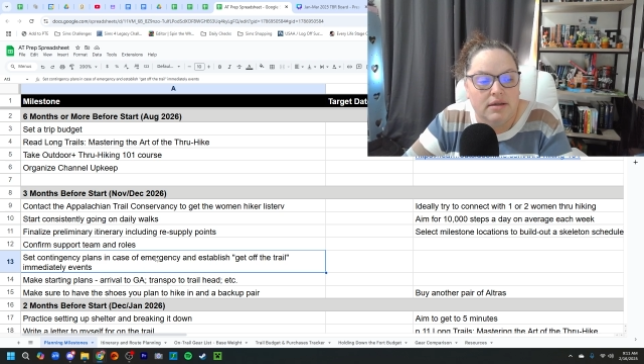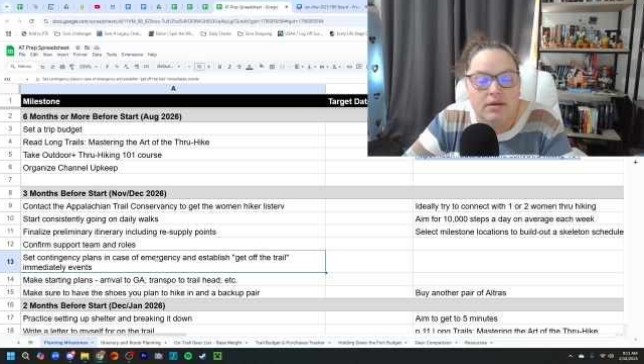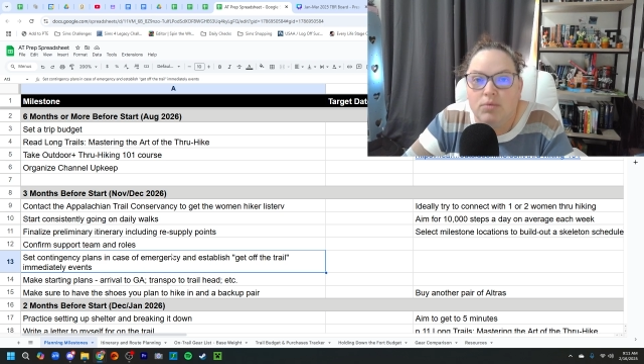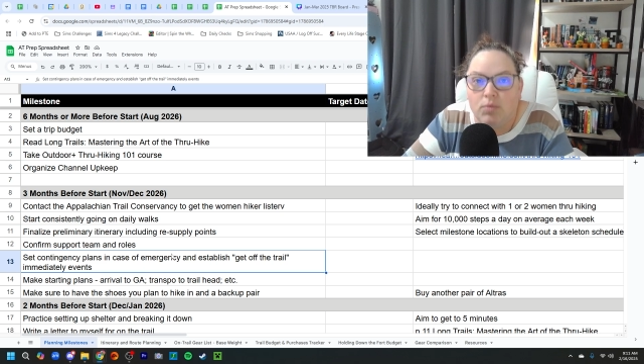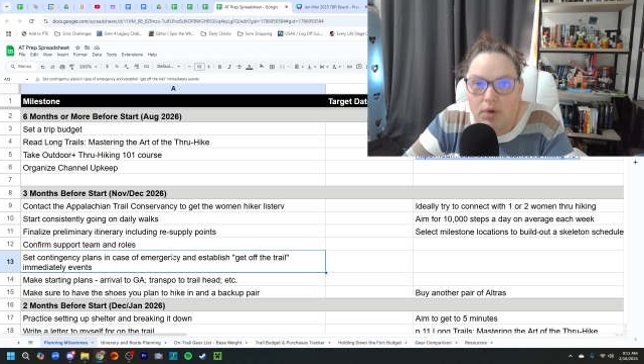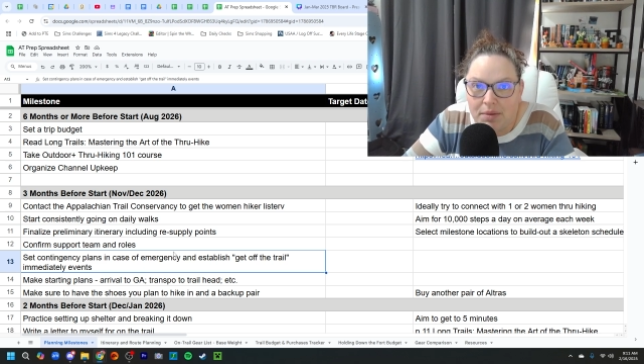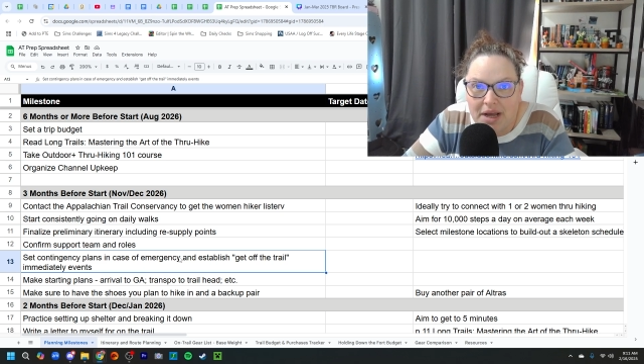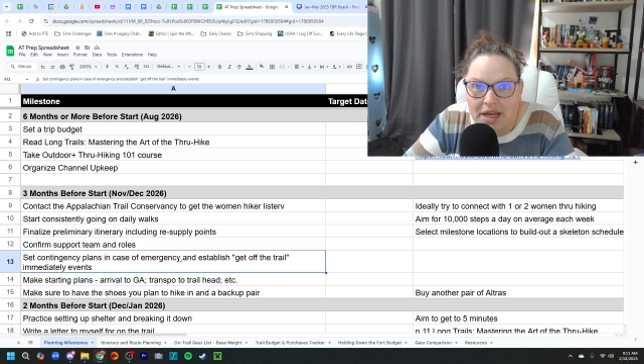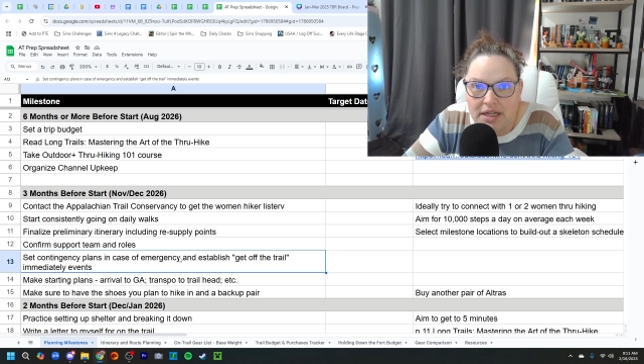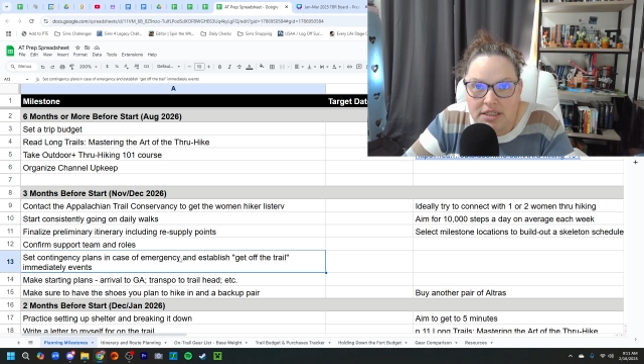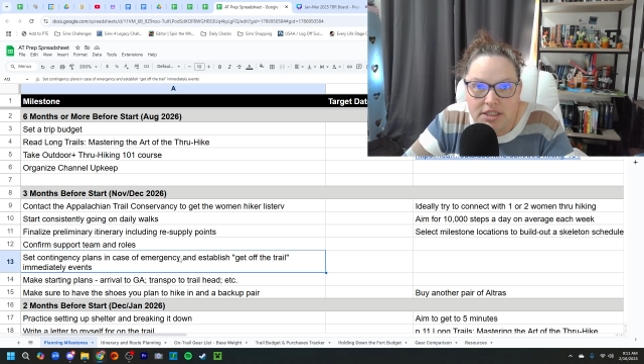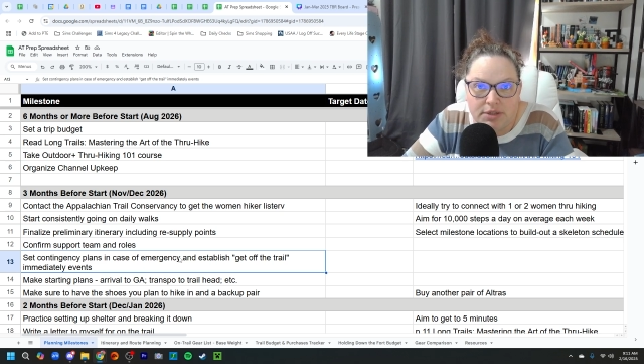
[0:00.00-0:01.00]
what am I going
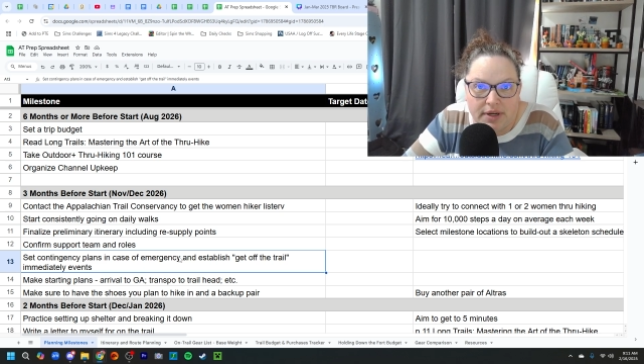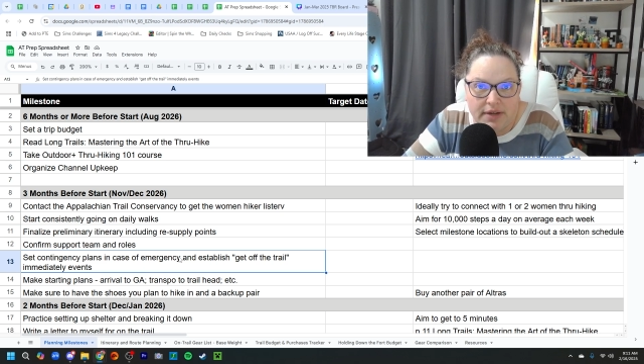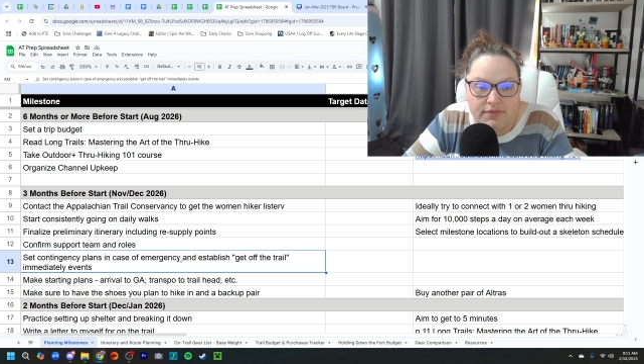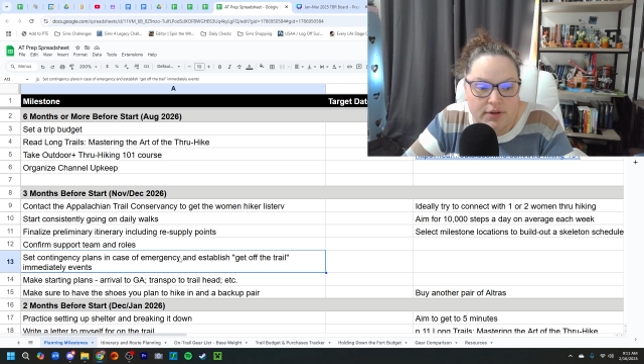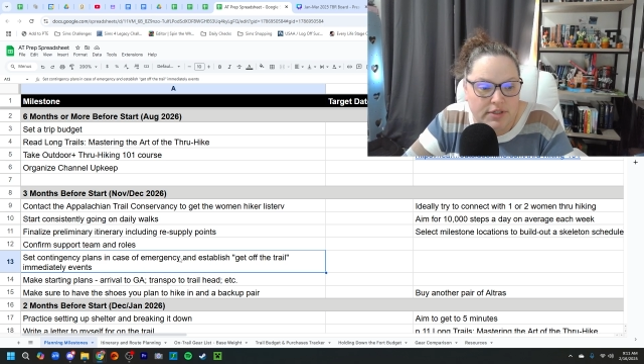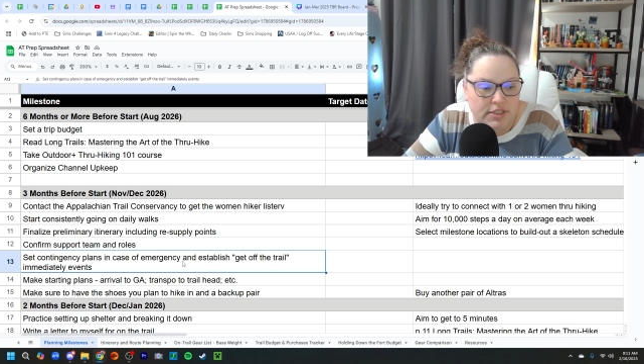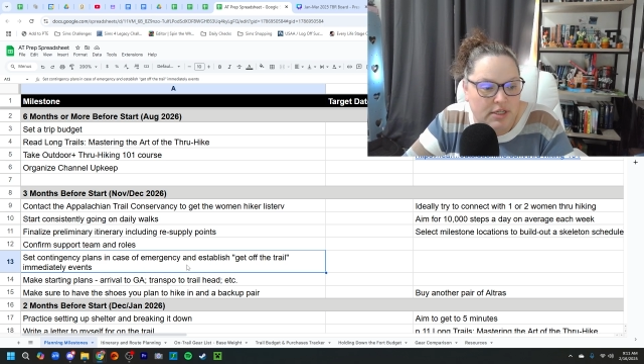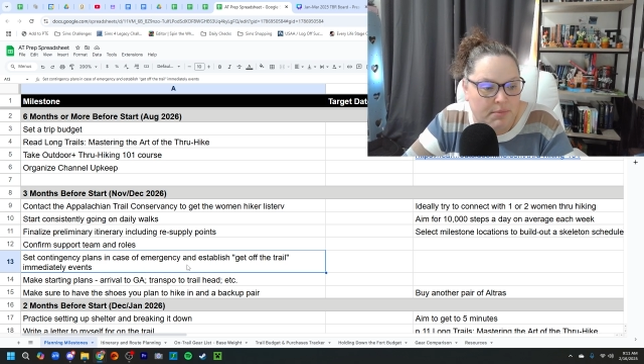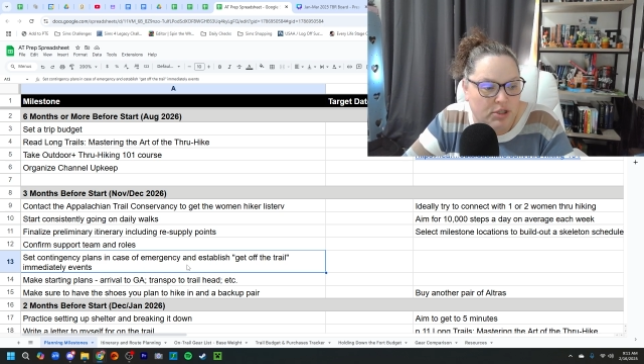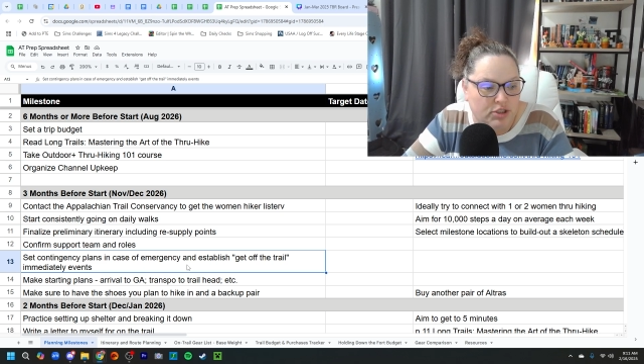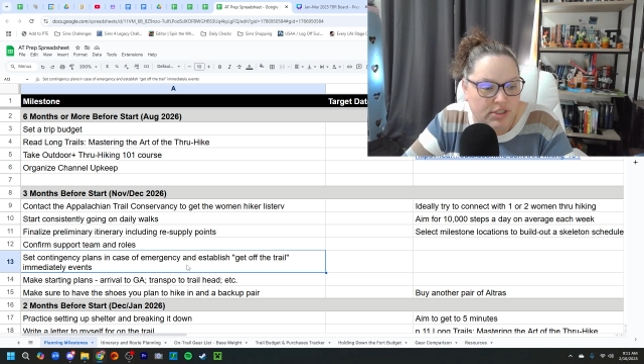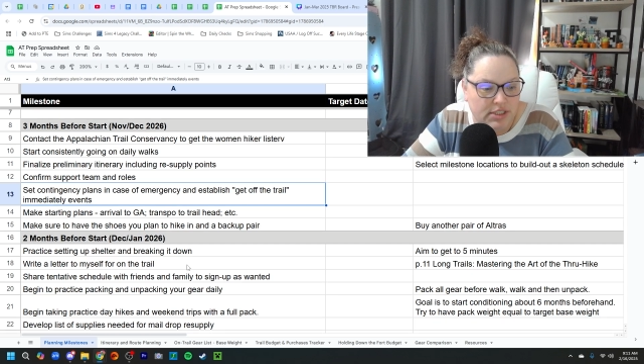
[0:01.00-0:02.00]
to do if there is an
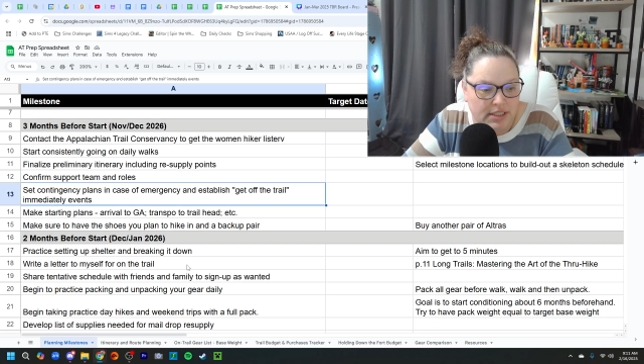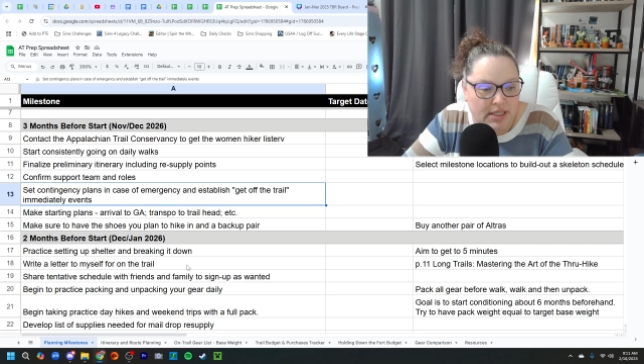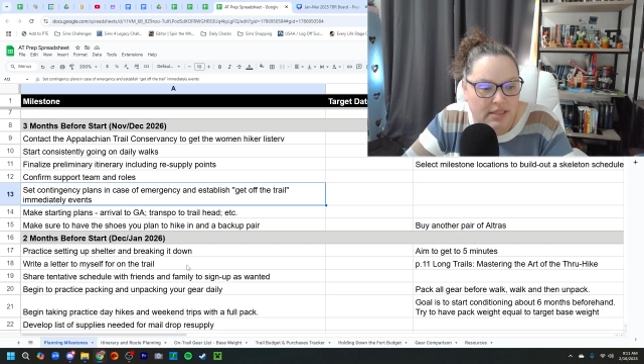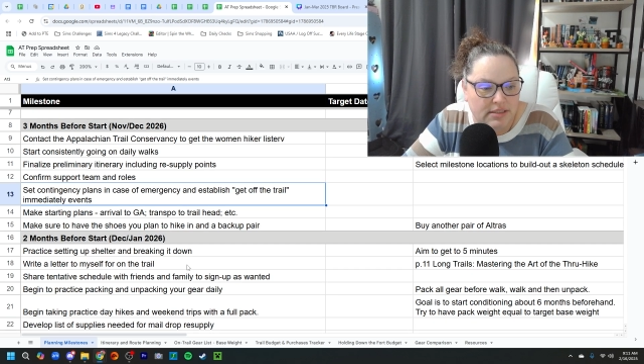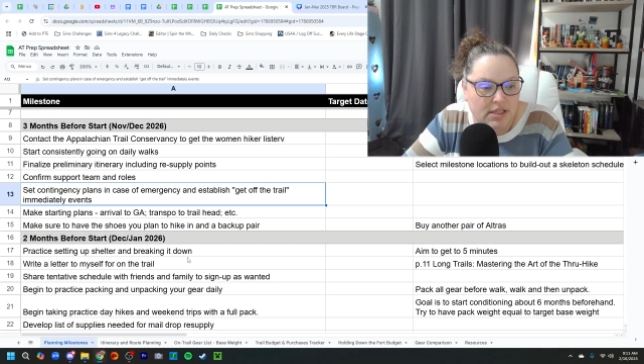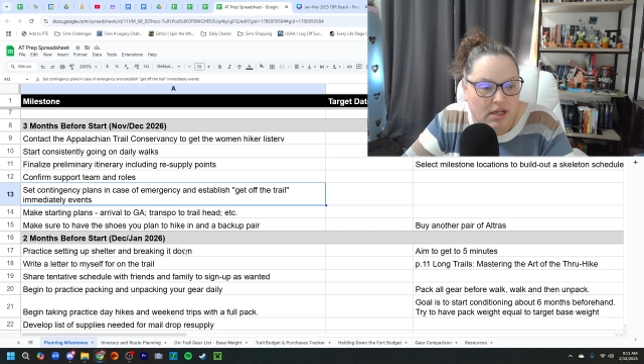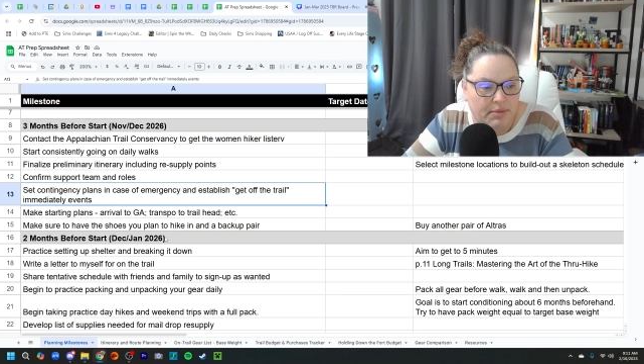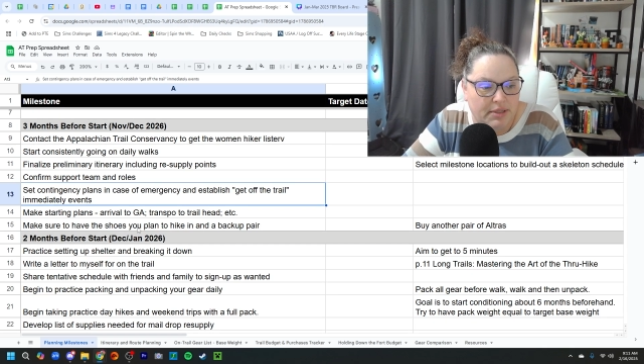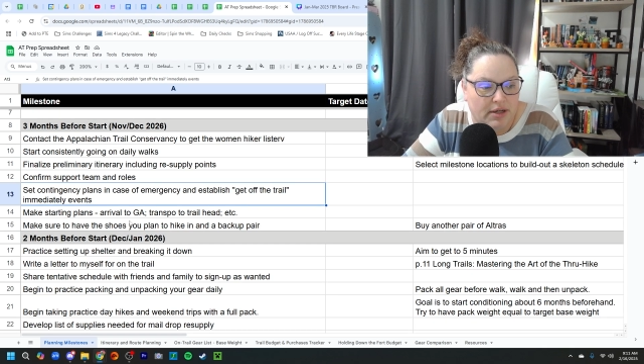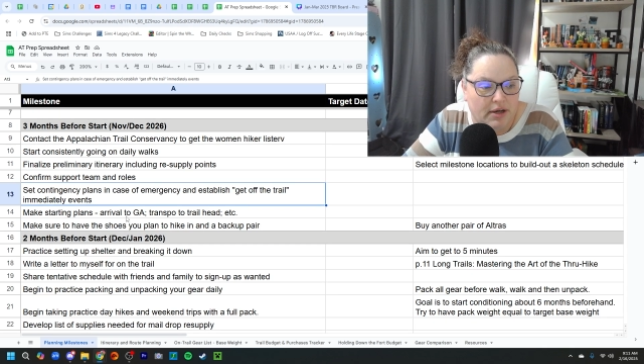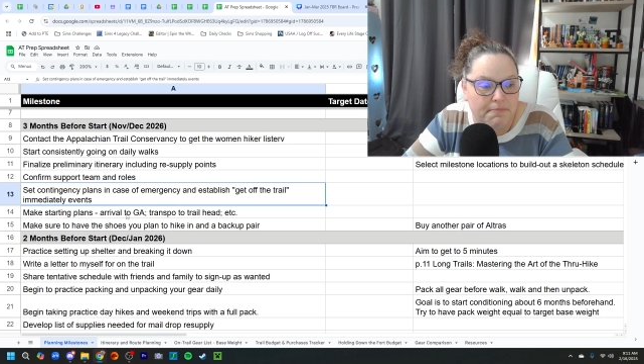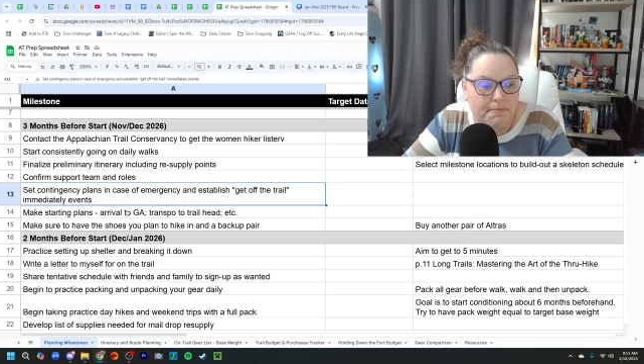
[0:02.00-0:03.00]
emergency? That's got to be
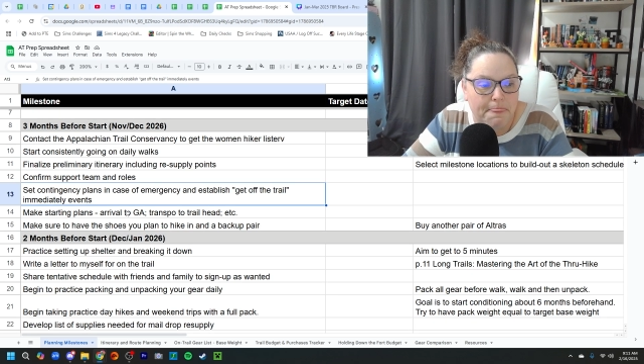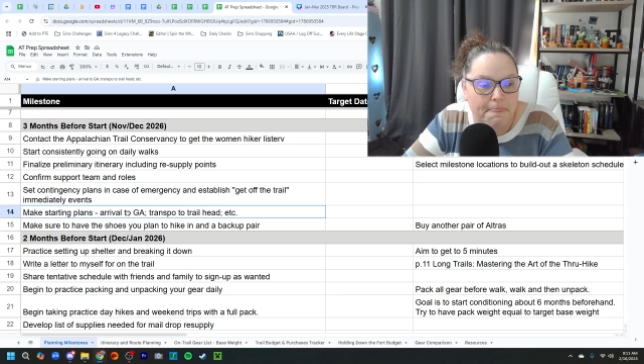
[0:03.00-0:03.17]
done.